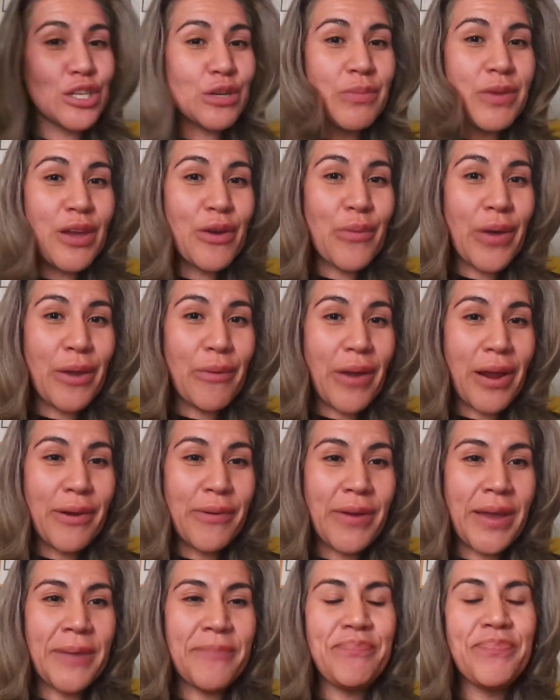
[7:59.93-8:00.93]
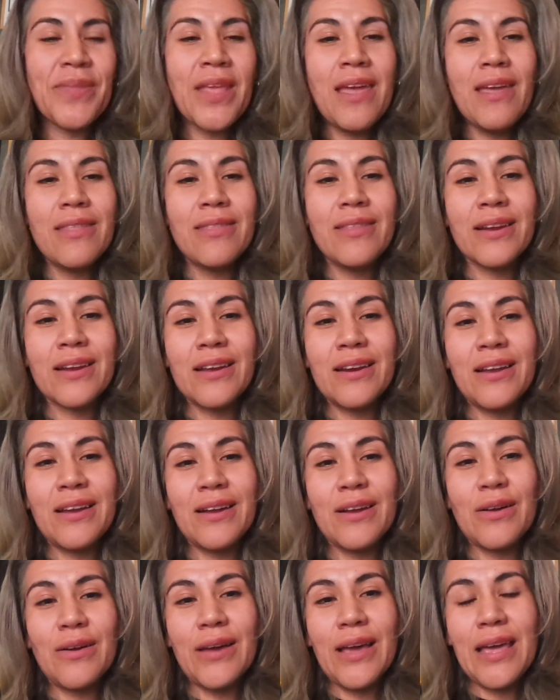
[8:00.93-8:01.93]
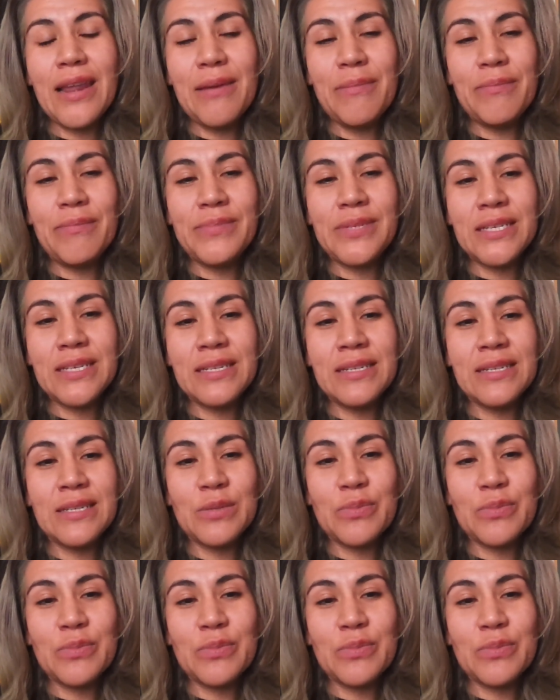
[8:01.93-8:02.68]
me away right away. They're going to go ahead and just